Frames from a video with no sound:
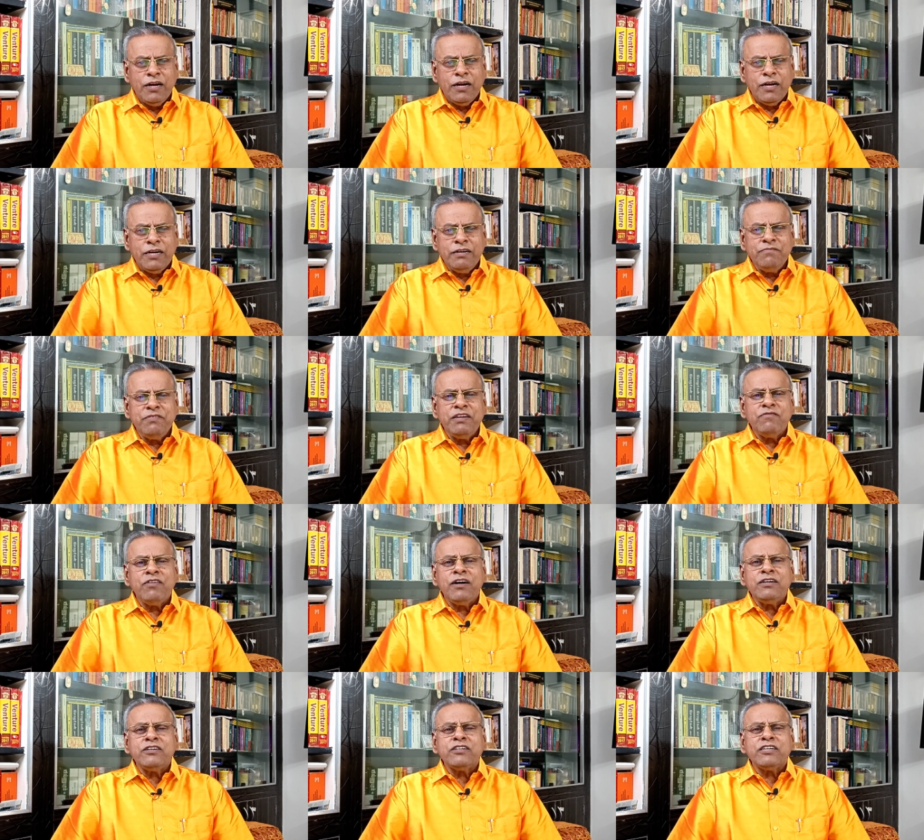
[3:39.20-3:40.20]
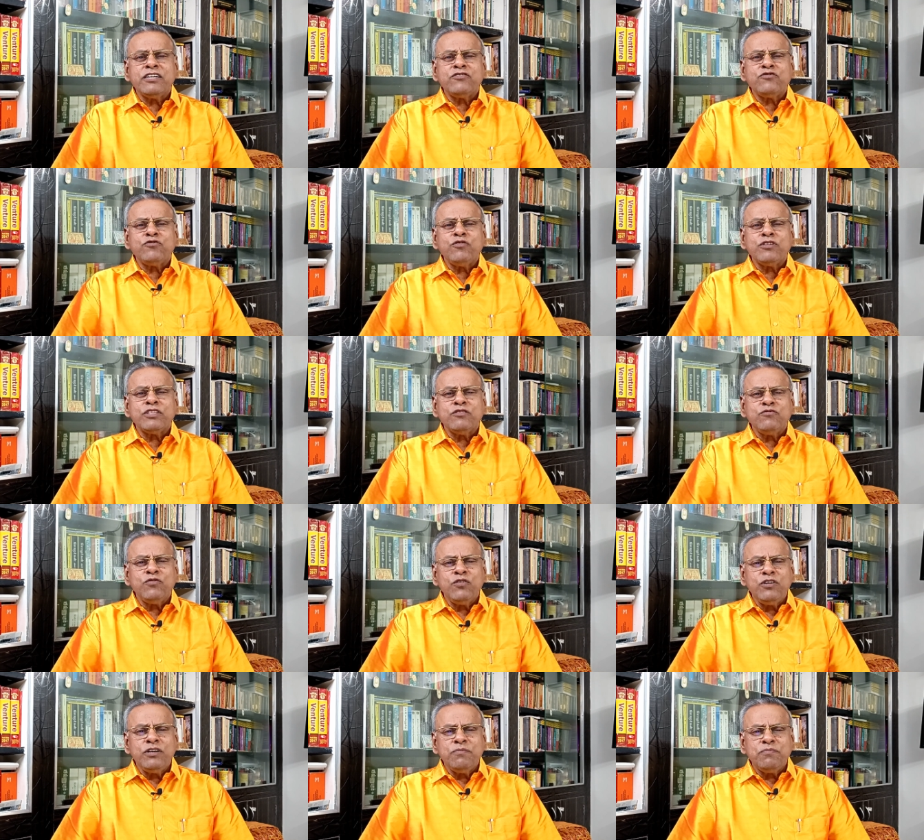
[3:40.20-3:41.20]
And we want to restore the
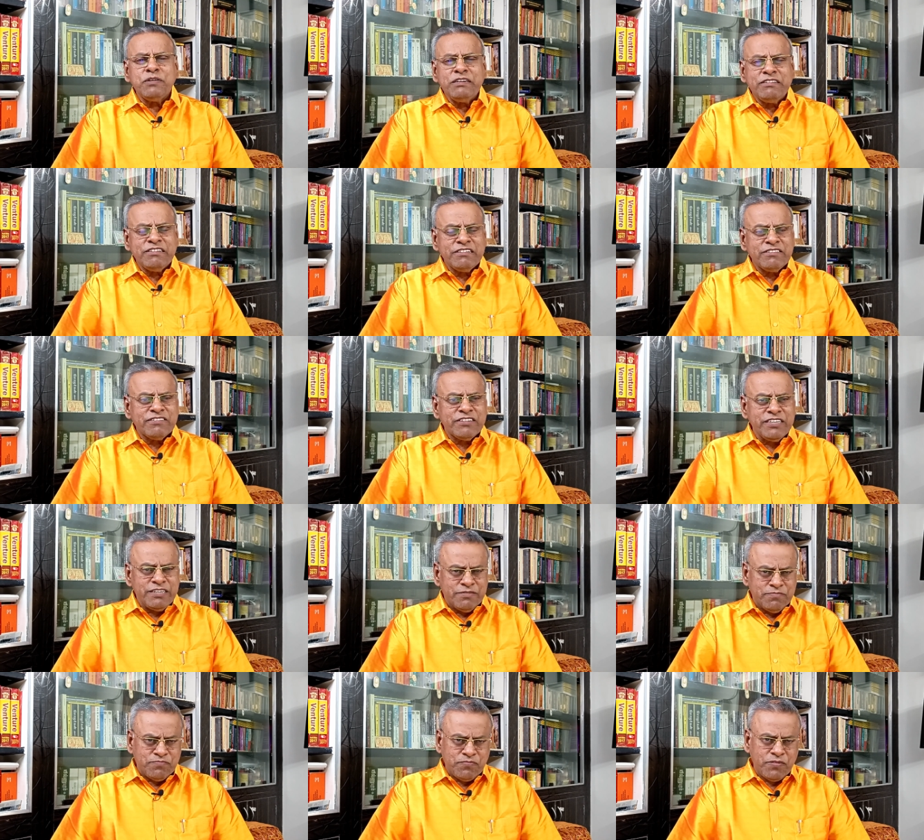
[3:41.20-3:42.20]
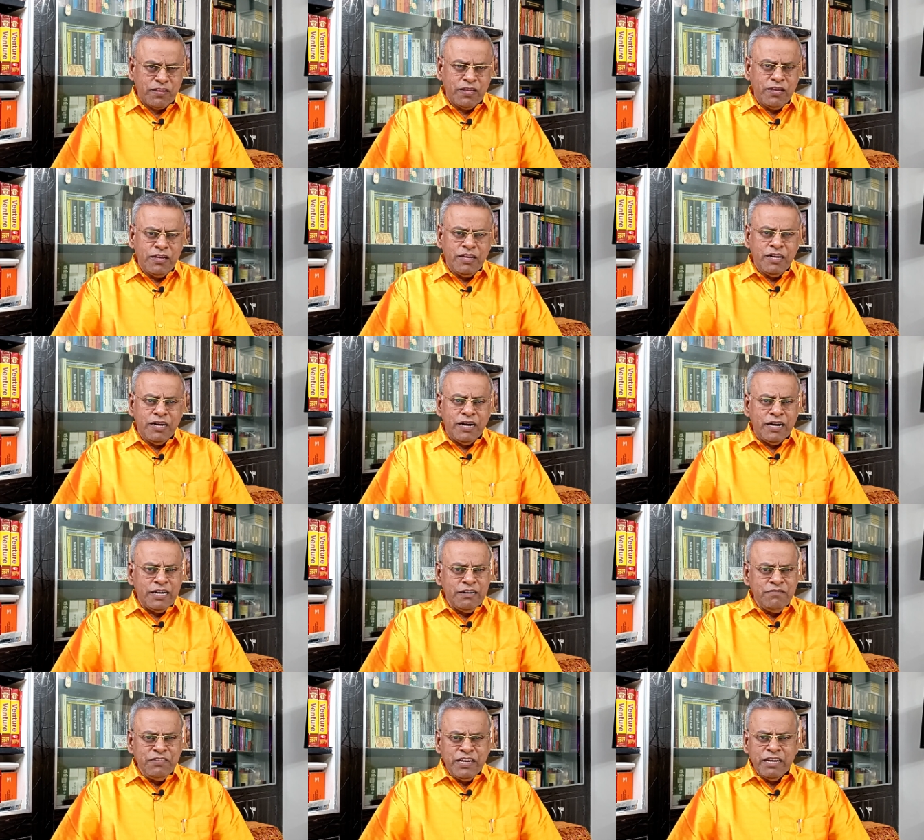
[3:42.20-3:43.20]
old pension scheme.
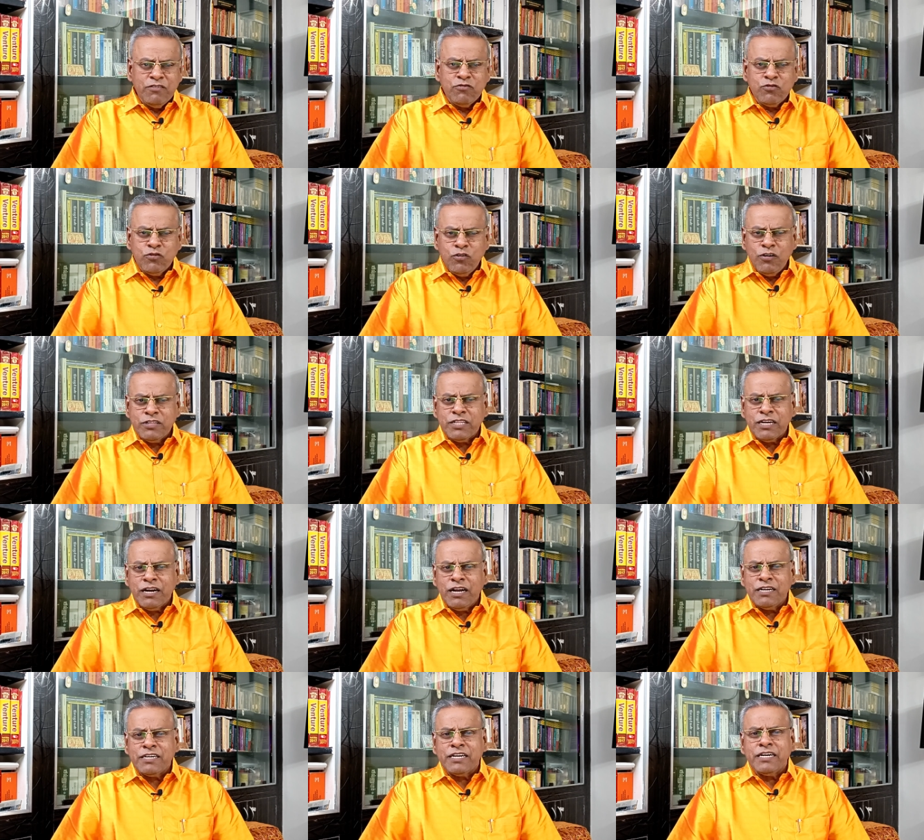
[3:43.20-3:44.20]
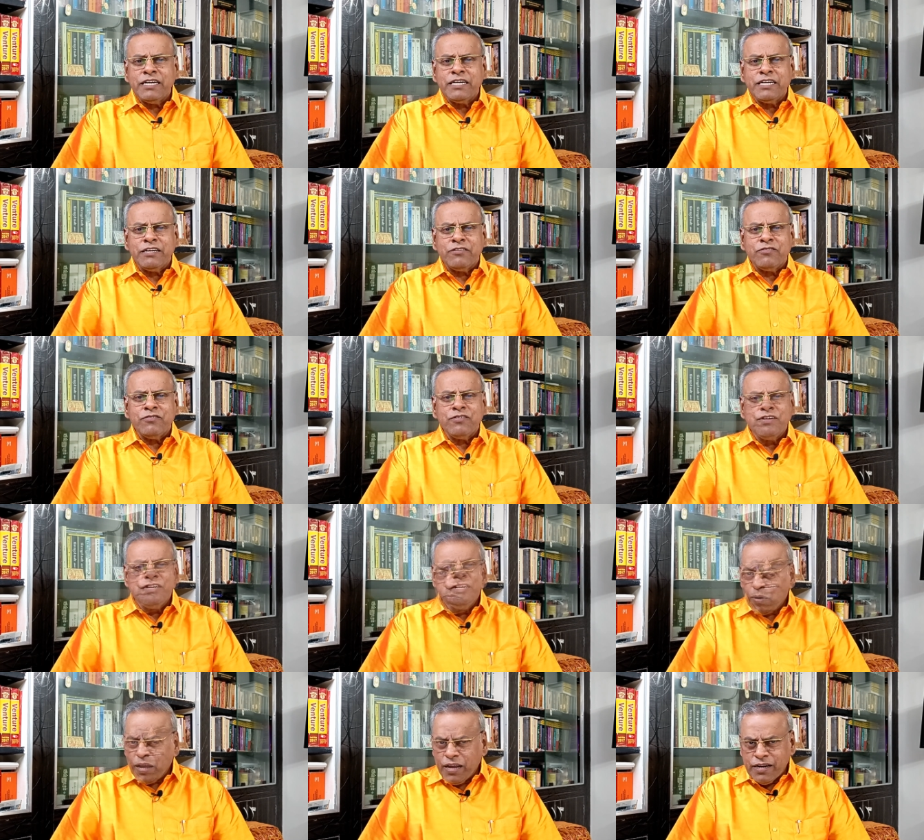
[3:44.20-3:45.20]
And we have no other alternative
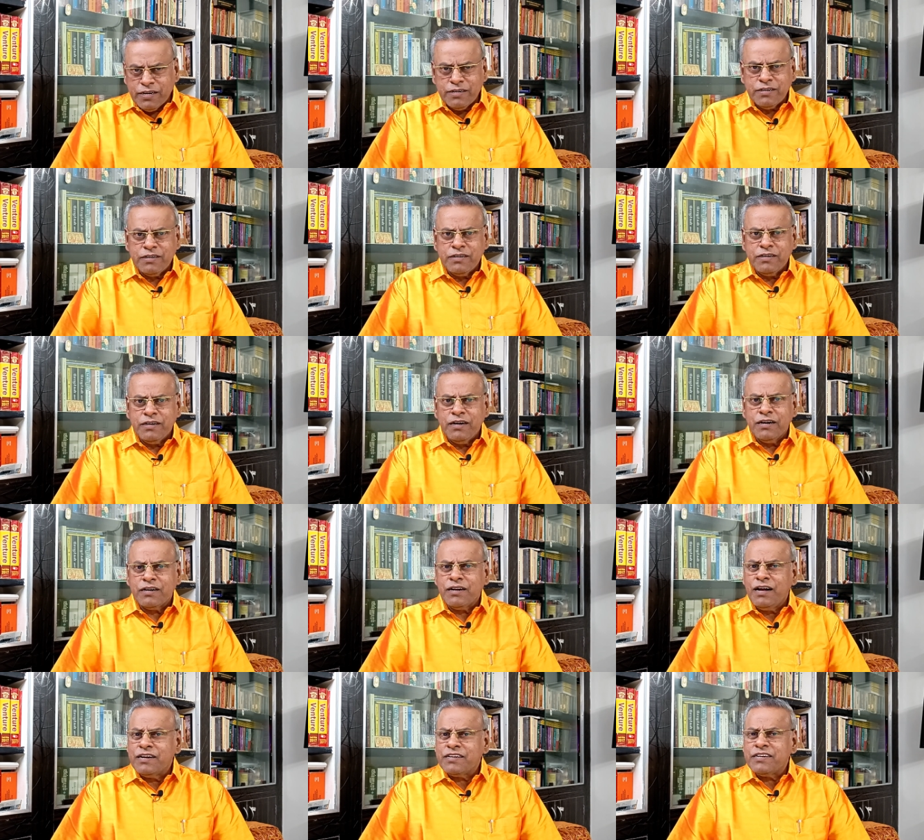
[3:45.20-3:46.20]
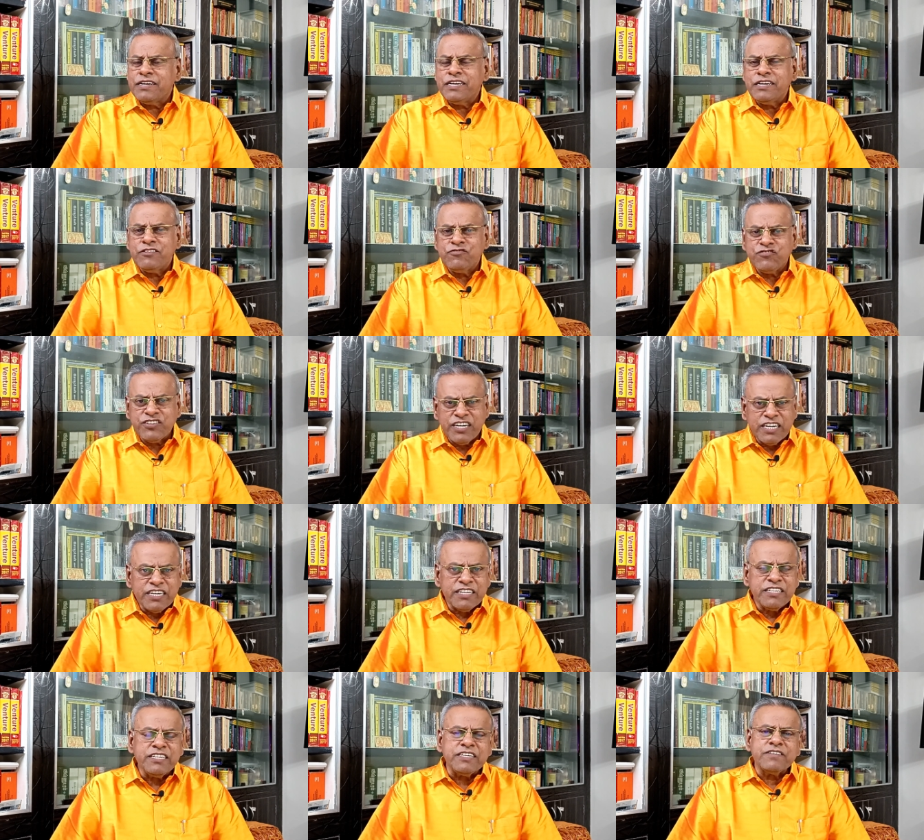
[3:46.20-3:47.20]
plan or alternative
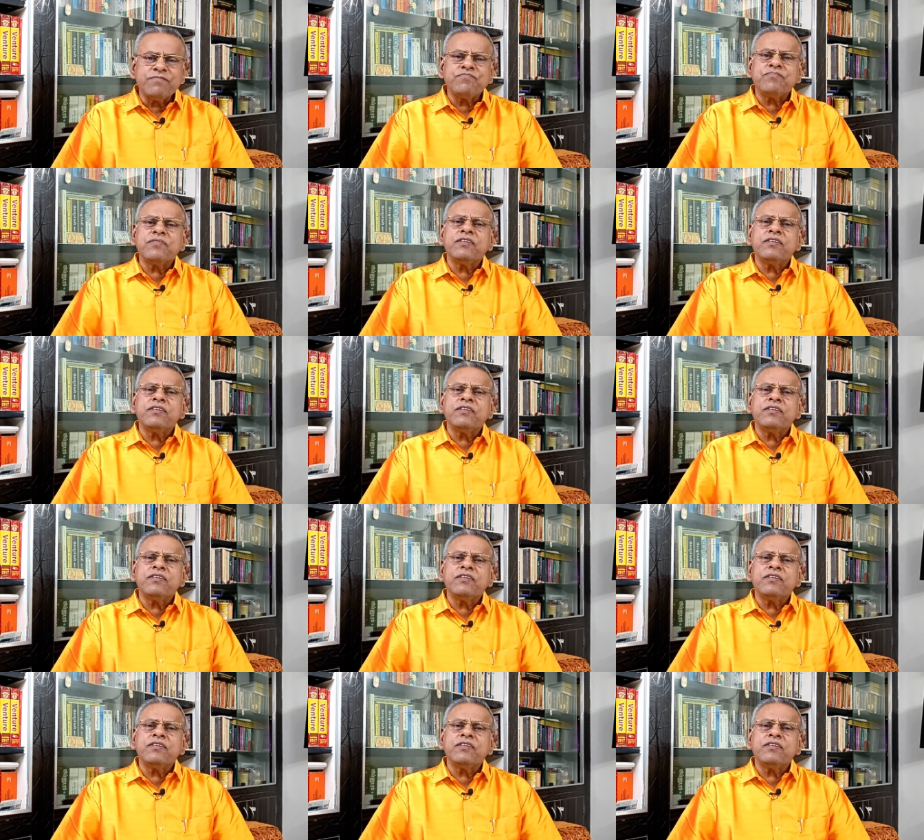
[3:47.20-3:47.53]
strategy